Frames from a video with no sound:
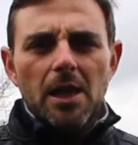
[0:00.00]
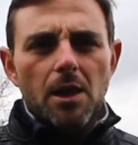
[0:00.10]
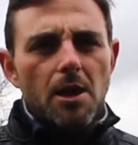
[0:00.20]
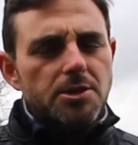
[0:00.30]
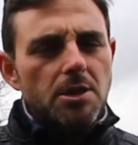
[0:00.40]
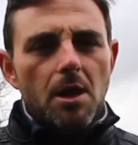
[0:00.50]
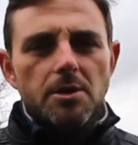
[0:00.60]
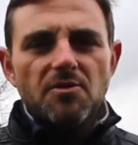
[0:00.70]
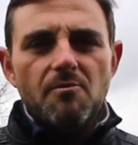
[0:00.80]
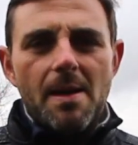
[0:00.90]
Lots and
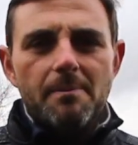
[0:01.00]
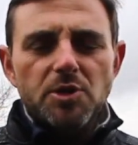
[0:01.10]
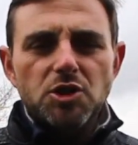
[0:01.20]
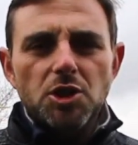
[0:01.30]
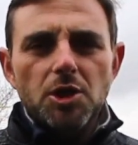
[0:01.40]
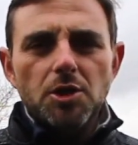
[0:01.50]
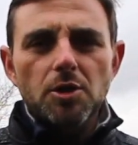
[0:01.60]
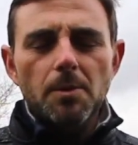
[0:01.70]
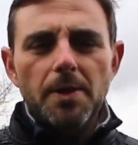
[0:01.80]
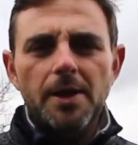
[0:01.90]
lots of members turned
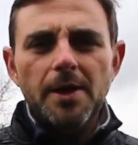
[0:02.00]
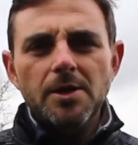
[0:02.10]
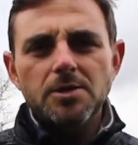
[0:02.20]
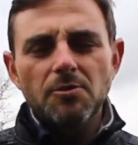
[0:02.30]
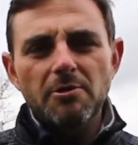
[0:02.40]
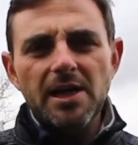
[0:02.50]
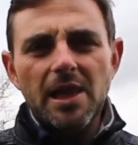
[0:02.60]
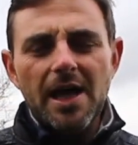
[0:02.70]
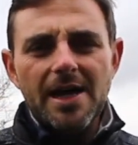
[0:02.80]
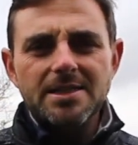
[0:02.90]
up to
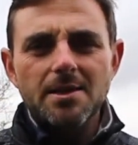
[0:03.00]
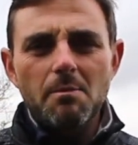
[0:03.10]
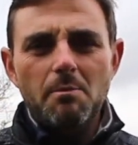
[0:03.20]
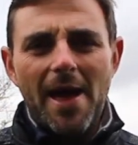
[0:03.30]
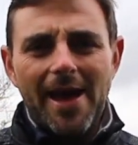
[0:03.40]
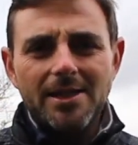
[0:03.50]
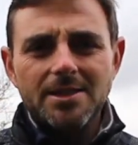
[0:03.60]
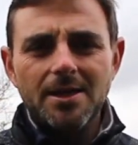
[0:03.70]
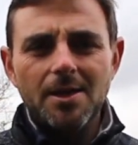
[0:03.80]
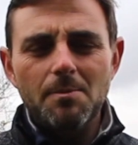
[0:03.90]
realise that
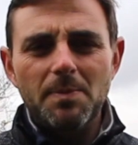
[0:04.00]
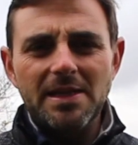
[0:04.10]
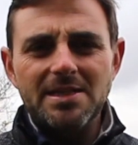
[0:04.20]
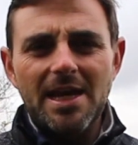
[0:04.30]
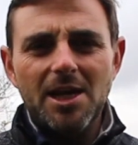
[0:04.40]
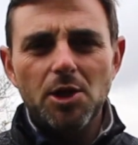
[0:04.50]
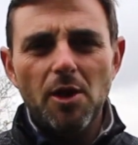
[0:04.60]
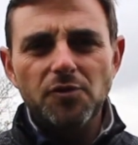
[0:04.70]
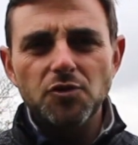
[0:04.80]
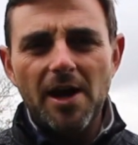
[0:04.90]
Becks had been taken
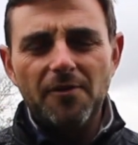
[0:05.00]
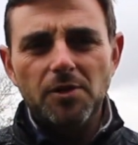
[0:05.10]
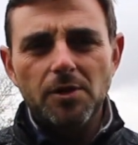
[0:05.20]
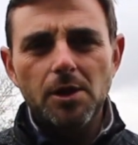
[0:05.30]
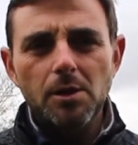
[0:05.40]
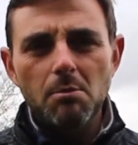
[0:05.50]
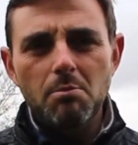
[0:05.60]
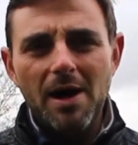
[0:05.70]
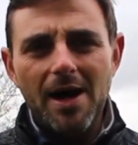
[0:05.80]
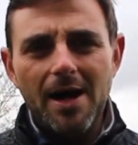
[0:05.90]
off draft on the club
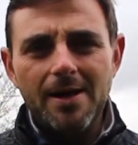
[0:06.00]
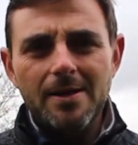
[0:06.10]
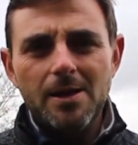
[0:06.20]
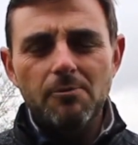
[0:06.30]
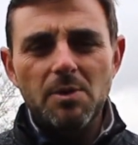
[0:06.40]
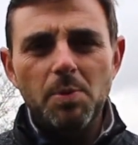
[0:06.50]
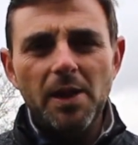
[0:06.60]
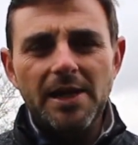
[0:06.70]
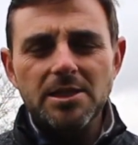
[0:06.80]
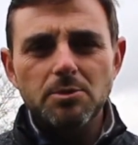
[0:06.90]
bar and
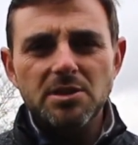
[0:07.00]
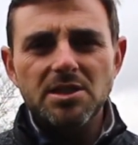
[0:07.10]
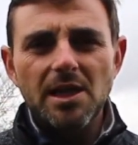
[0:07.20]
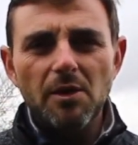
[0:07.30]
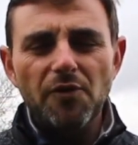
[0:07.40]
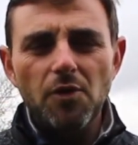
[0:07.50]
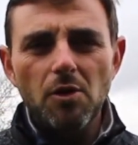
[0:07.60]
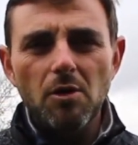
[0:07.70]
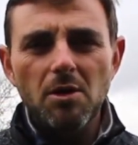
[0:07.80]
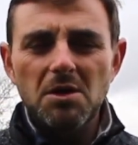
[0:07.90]
replaced with Stella
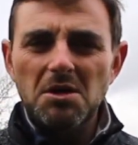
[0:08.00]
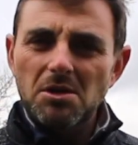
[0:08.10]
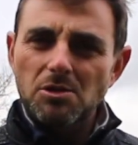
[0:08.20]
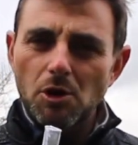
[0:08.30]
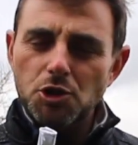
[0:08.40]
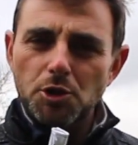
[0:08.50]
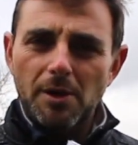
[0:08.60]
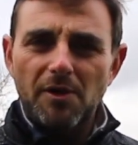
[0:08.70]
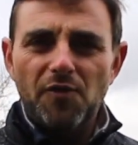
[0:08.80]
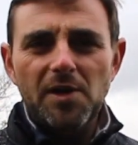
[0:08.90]
4. not sure
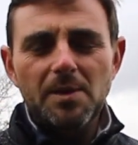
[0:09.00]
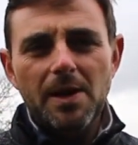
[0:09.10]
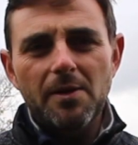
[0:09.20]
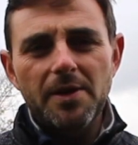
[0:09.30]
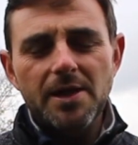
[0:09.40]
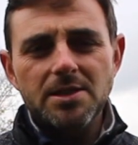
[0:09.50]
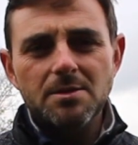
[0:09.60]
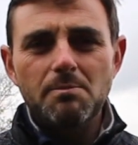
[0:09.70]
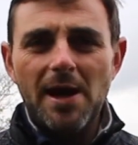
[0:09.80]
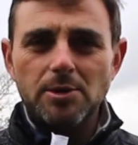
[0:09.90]
how you feel about this.
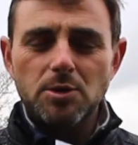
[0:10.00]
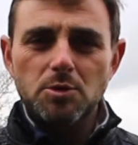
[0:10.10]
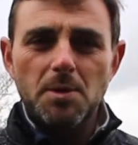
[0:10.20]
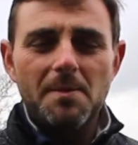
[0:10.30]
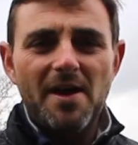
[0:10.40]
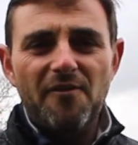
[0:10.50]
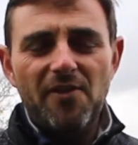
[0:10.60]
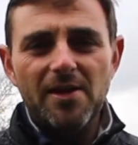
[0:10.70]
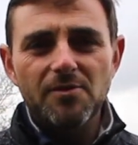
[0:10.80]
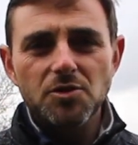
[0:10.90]
Becksit is one of my
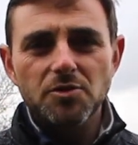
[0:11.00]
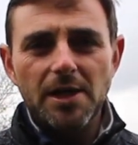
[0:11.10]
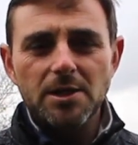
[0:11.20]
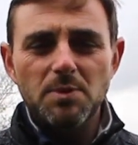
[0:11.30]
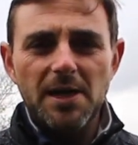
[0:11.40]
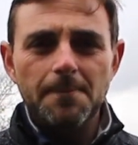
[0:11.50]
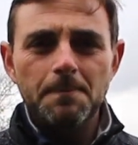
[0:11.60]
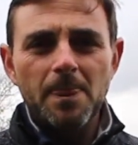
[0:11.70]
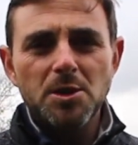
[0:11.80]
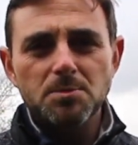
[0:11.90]
favourite drinks, being
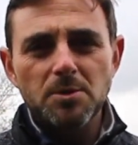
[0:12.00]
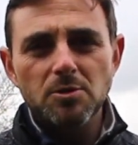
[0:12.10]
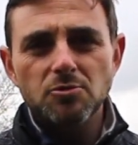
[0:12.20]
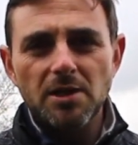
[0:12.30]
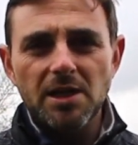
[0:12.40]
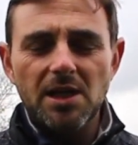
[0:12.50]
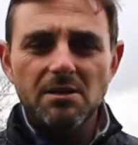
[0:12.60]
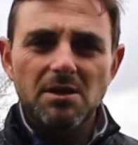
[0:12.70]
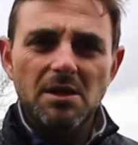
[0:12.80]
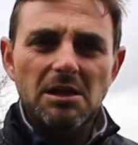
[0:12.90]
a smooth
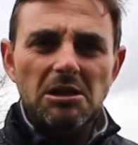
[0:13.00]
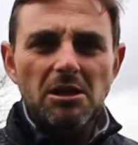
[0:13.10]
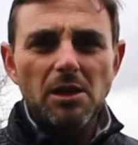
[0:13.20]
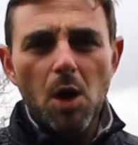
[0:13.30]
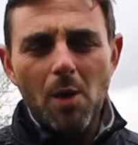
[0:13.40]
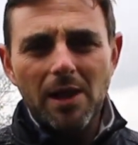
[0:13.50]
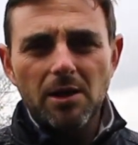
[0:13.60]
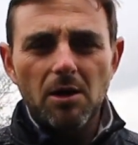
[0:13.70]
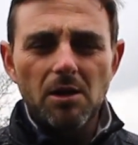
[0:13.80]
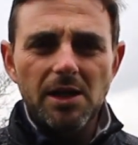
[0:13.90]
drinking, low
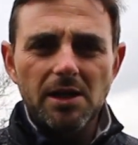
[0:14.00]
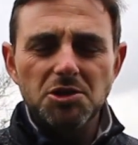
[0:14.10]
alcoholic